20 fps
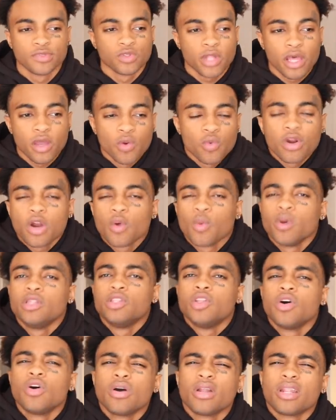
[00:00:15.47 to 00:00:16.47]
like, what are we
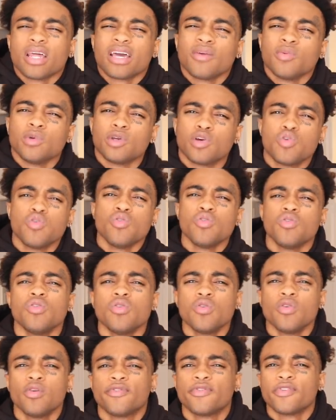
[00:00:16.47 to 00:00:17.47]
doing? Like, are we
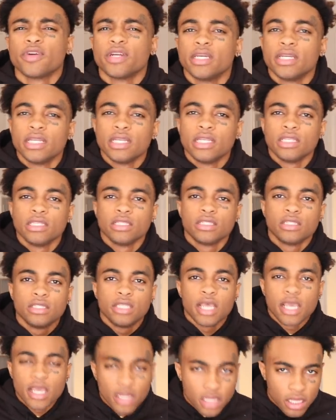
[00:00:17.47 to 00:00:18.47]
cool, friends,
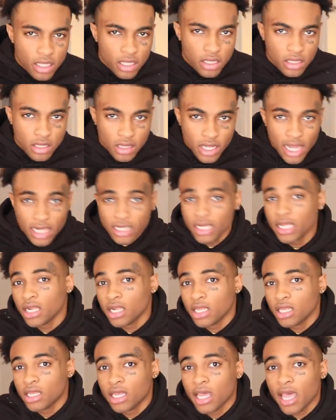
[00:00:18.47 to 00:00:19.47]
dating, not
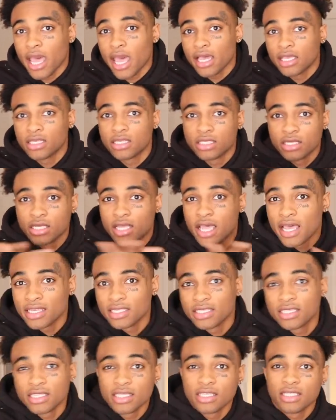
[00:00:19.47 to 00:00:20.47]
dating,
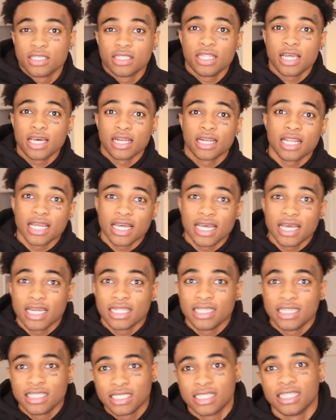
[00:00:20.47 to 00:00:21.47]
exes, la la
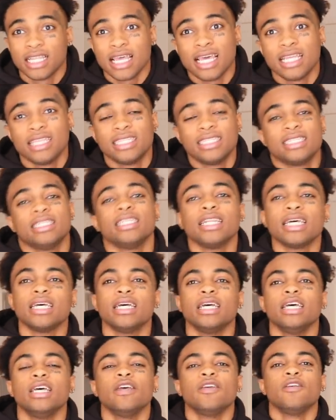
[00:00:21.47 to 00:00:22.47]
la, this and
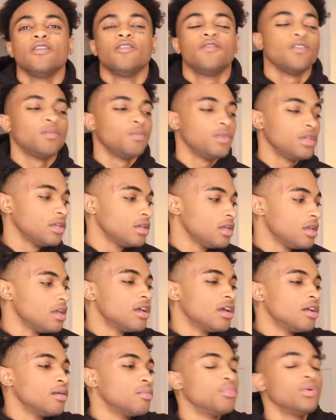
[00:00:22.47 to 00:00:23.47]
that. You feel me?
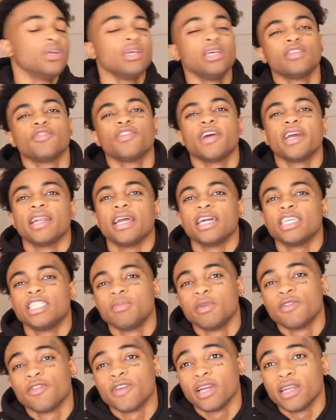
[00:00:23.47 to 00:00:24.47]
Bree is right next
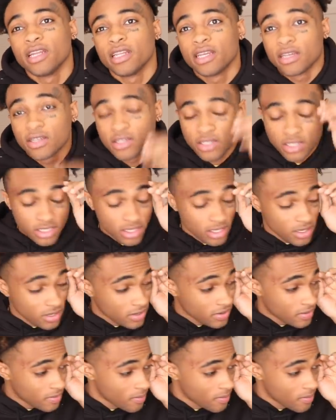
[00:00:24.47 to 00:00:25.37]
to me right now. She